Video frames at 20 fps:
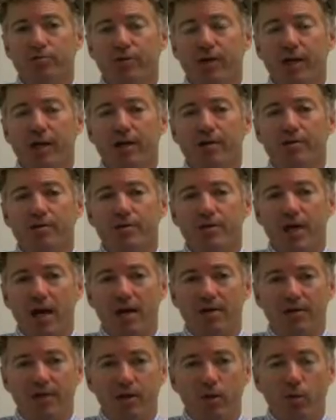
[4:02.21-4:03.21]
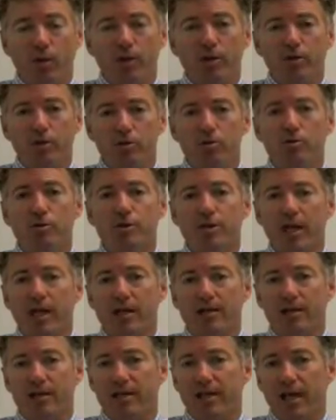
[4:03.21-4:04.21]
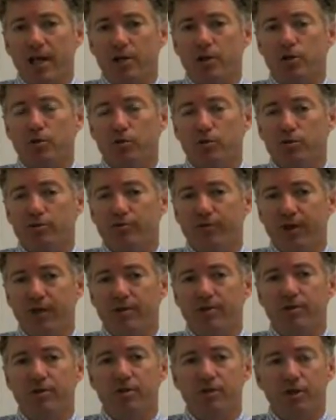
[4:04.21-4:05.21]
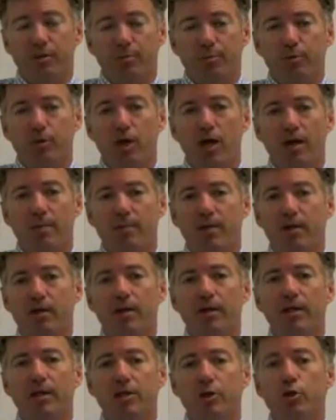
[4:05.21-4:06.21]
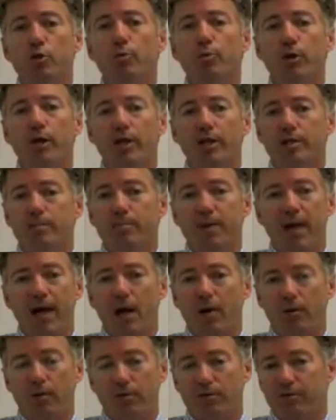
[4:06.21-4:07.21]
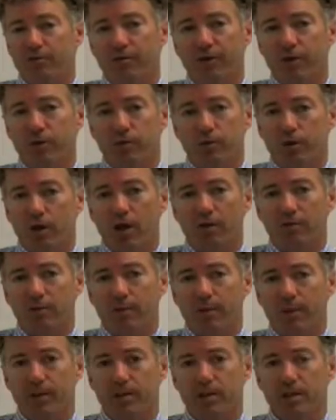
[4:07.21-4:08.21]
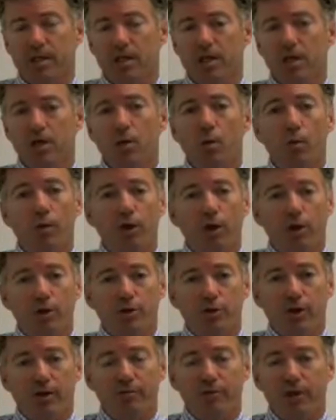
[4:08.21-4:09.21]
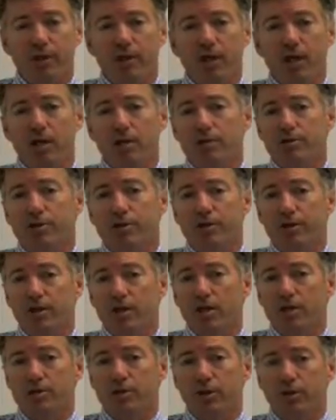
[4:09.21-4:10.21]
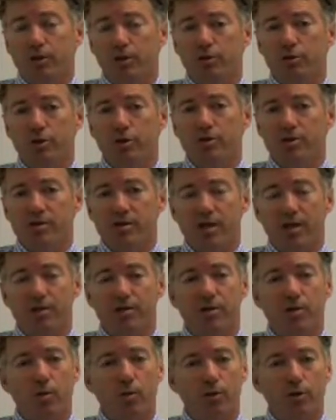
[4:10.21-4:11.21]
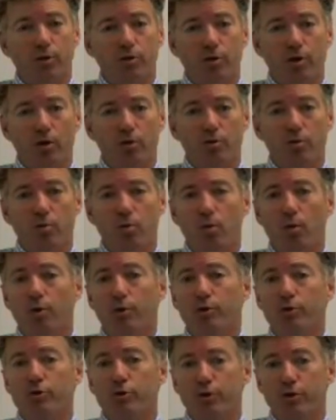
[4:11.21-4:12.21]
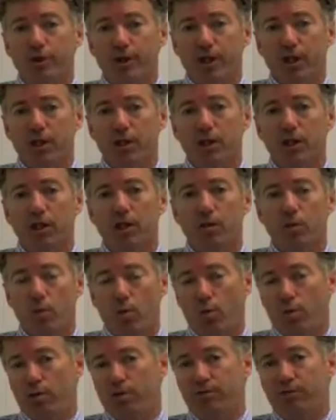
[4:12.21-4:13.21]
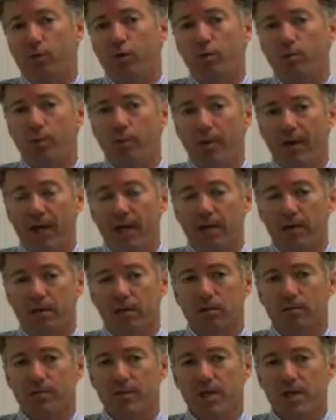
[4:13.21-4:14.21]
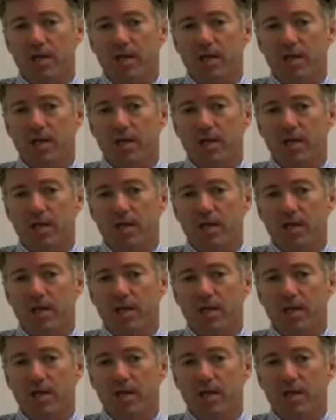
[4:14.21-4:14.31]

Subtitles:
defense, I think we do say that national defense is the primary enumerated power of the federal government. We also have to acknowledge that the Constitution says that when you go to war, you should declare war in a formal manner.